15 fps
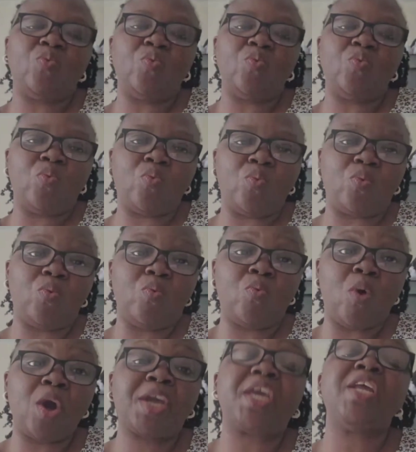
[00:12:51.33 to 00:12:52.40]
nurse
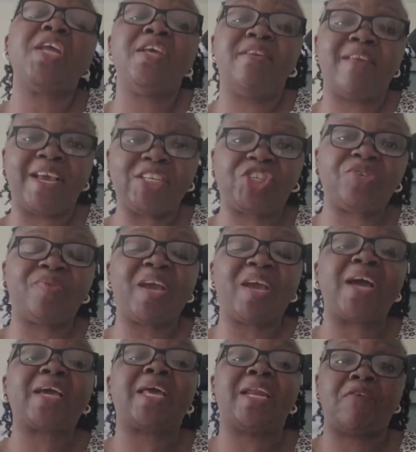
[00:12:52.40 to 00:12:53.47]
working in
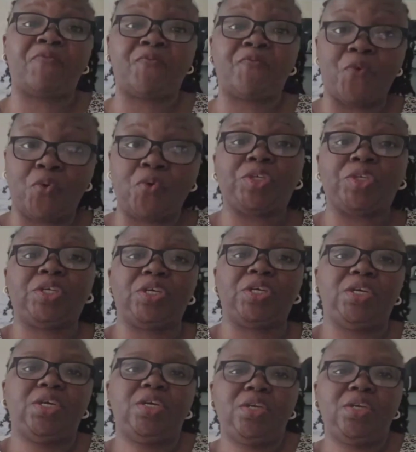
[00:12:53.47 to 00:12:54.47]
Nigeria can afford.